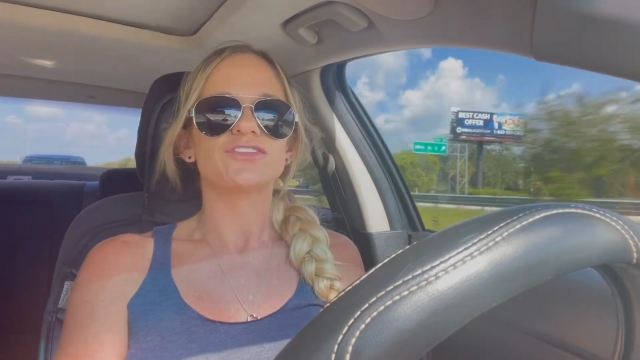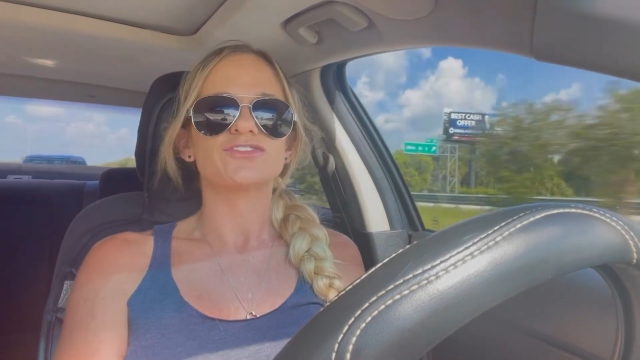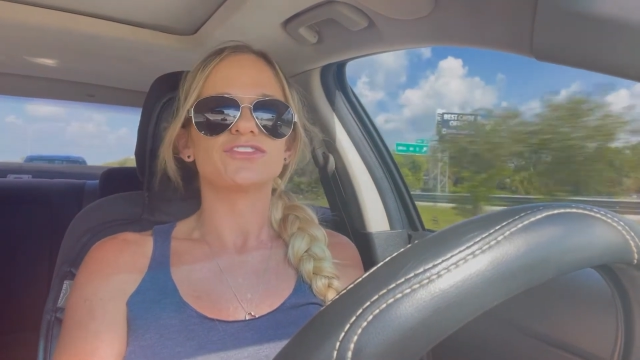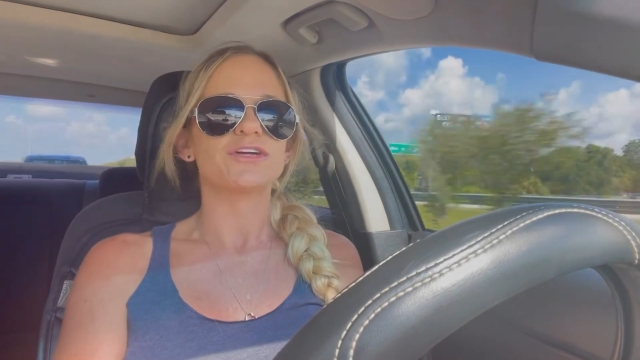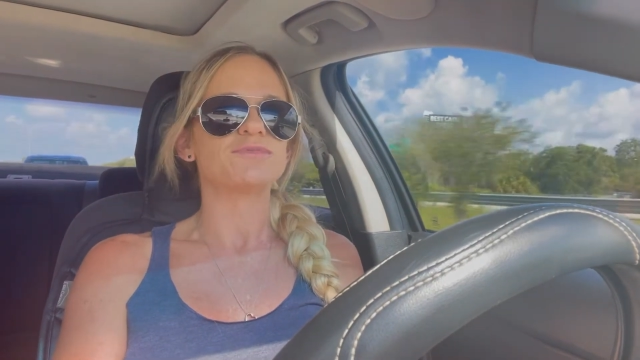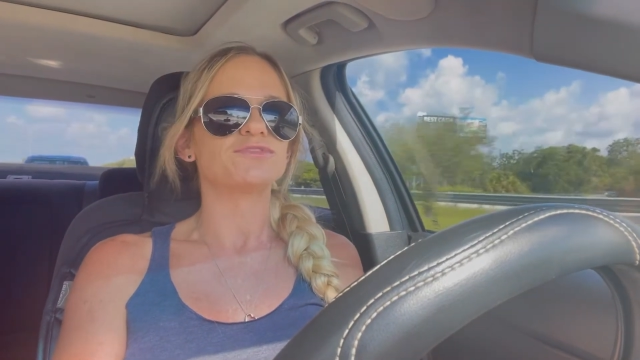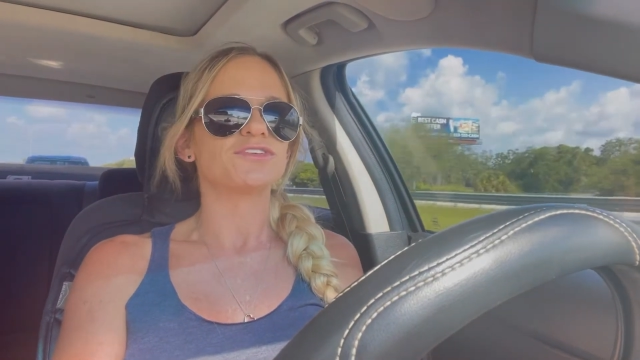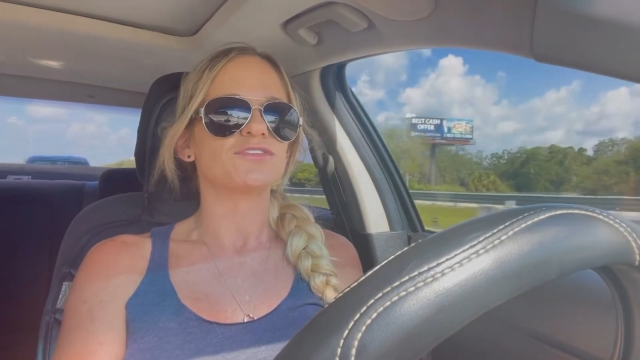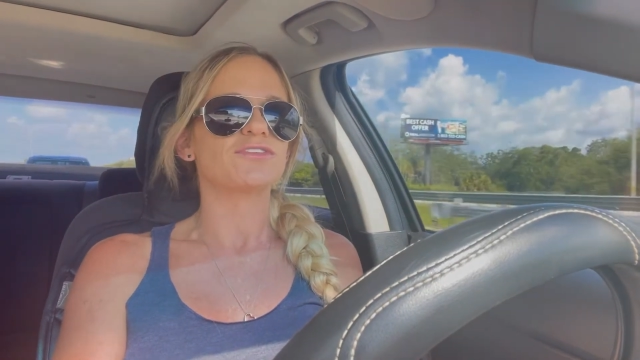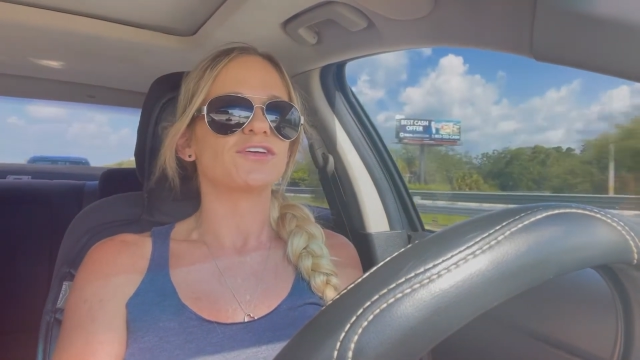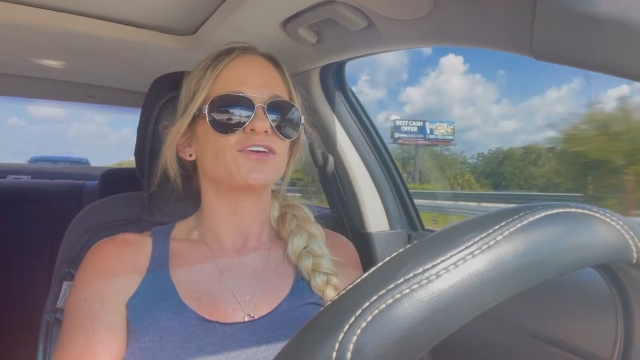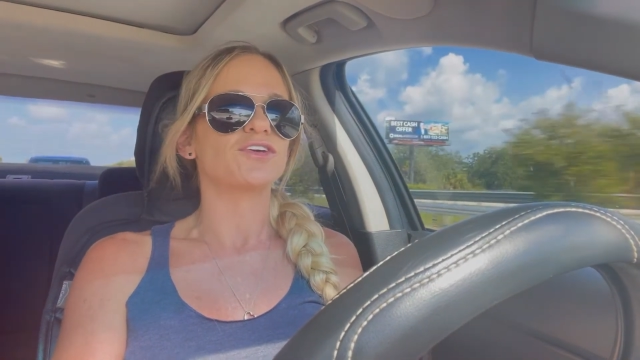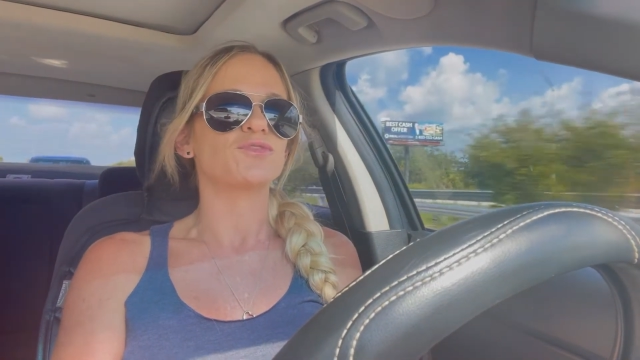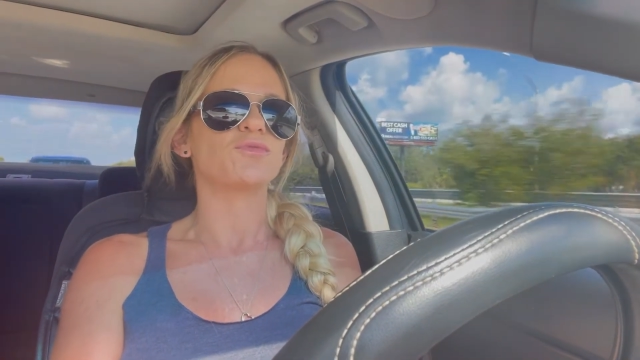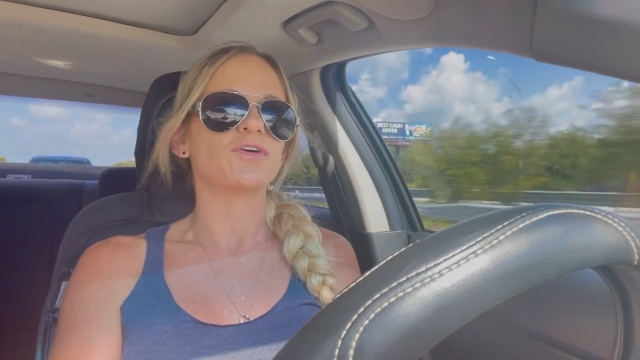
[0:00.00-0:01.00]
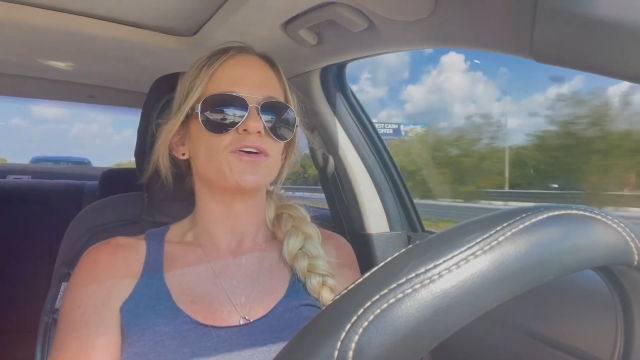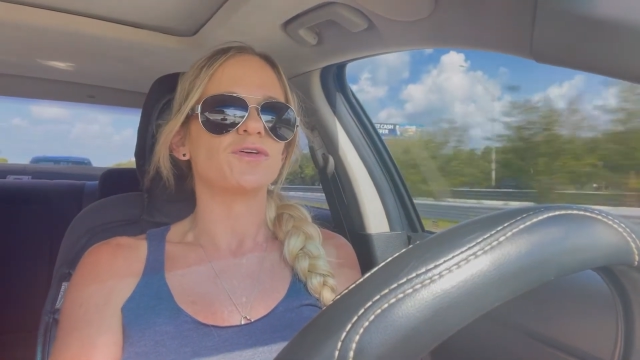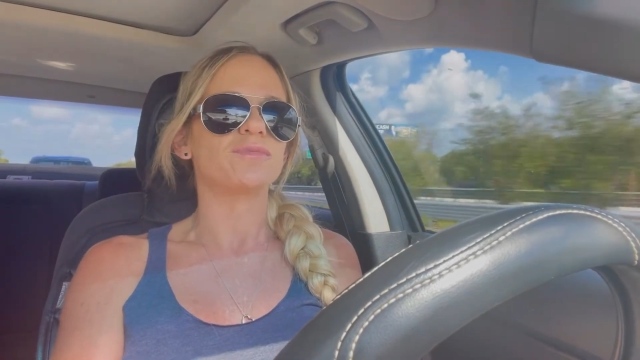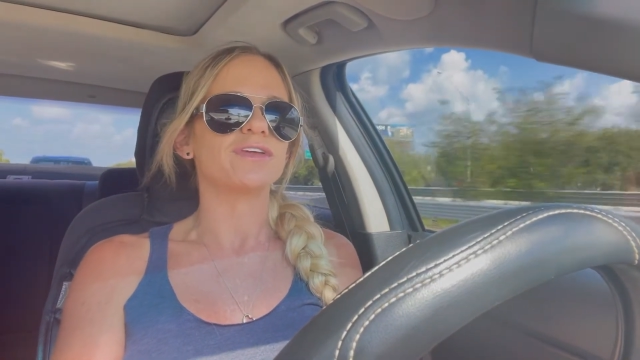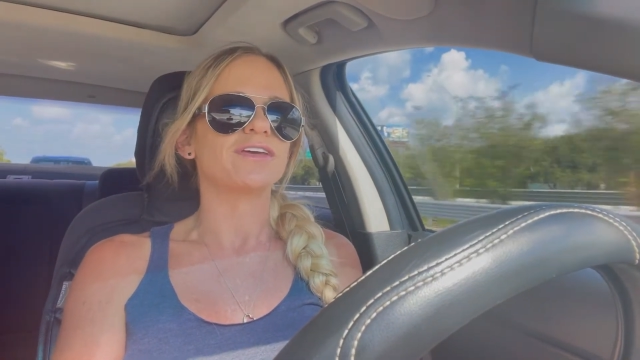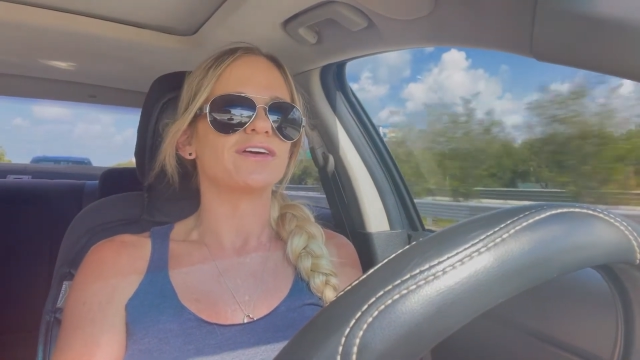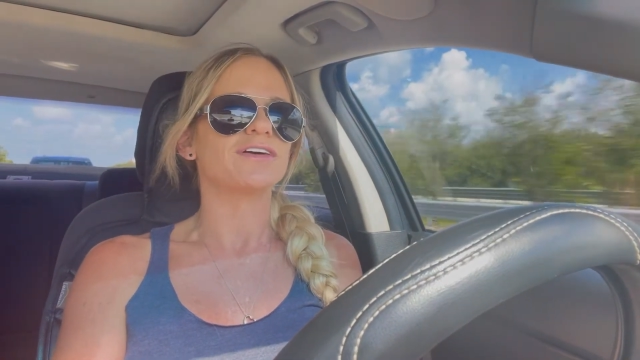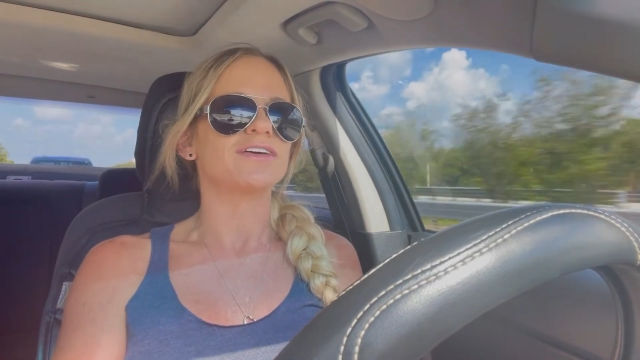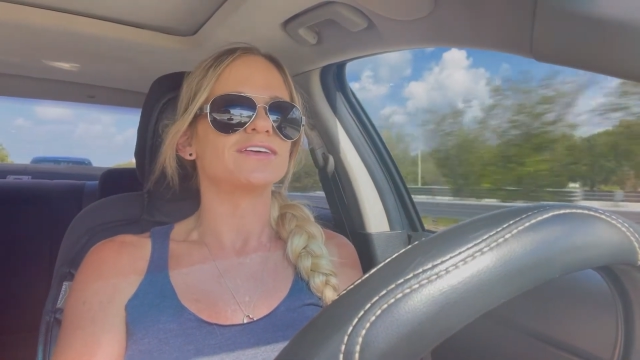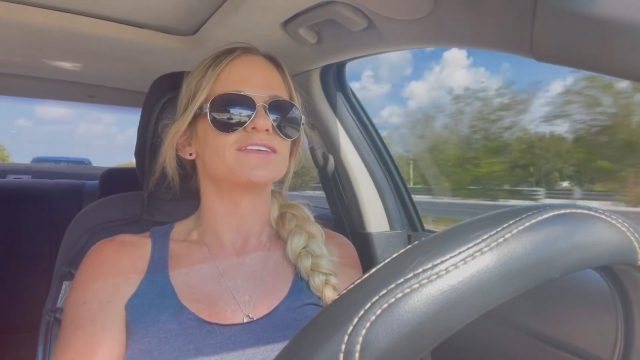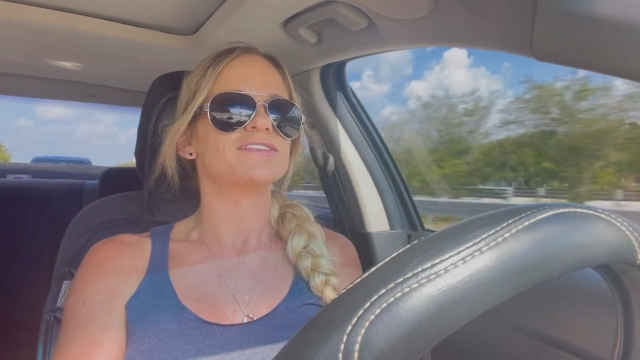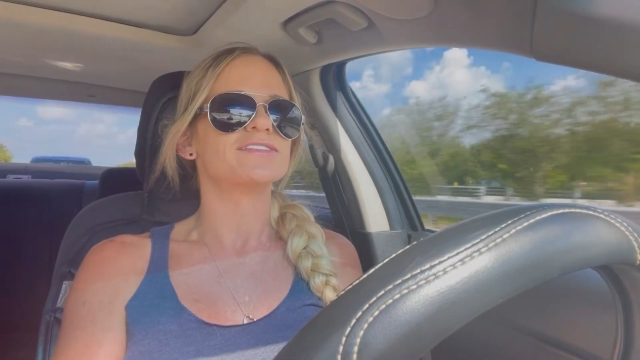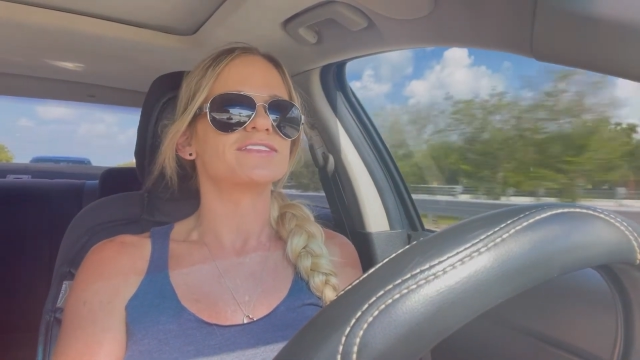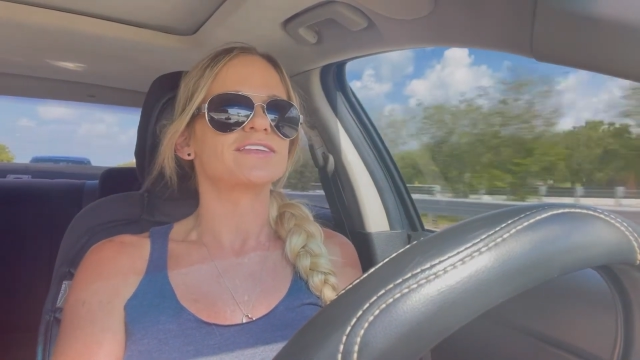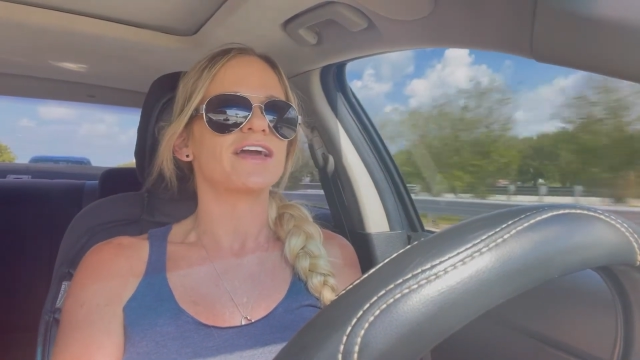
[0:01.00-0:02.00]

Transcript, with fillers: trip to the Goodwill because